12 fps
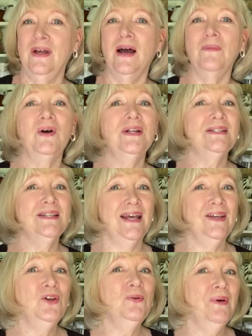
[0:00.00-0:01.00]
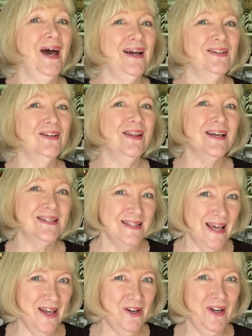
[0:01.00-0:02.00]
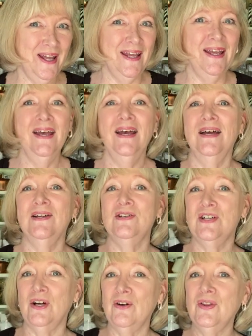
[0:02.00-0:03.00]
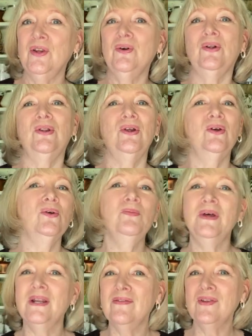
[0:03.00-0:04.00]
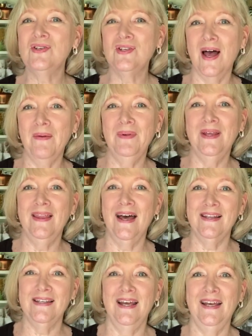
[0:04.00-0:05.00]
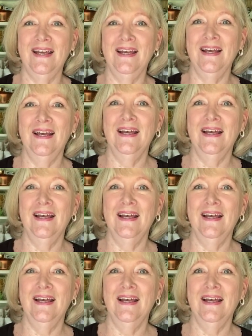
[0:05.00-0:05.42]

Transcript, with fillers: I'm going to take you back to that Saturday and share with you a little bit of the shopping that day,